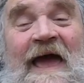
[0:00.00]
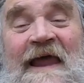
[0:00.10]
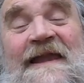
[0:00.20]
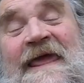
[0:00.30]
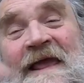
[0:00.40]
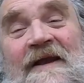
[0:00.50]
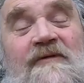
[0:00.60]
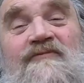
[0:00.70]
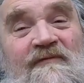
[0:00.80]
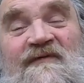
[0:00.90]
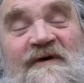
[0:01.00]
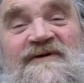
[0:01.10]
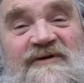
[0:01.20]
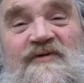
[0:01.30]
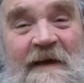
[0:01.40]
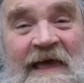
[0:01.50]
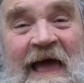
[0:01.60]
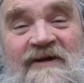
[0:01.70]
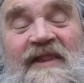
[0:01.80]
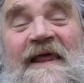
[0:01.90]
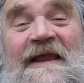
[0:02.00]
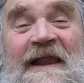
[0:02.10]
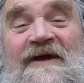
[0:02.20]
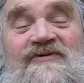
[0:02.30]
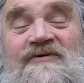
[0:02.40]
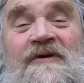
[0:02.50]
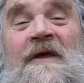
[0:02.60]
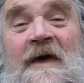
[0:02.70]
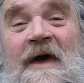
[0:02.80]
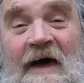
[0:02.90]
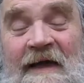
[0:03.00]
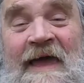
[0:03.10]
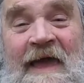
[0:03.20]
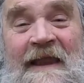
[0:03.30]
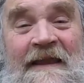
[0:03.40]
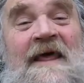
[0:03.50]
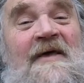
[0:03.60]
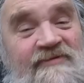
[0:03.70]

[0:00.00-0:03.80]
and England reverted to a Catholic nation again.